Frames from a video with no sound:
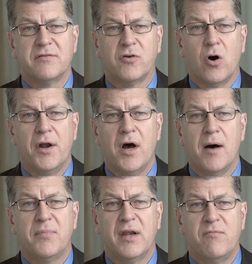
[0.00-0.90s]
have gone
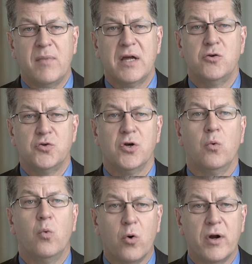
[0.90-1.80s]
up that have made you so
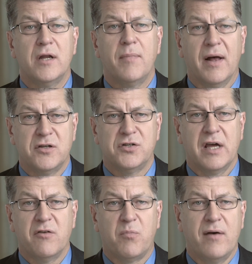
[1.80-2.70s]
worried about the
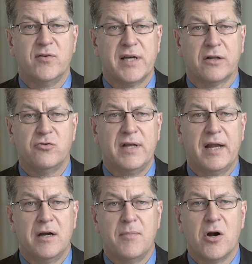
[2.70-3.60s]
state of private sector debt
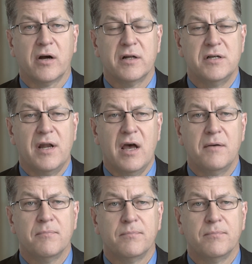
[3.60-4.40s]
in America today?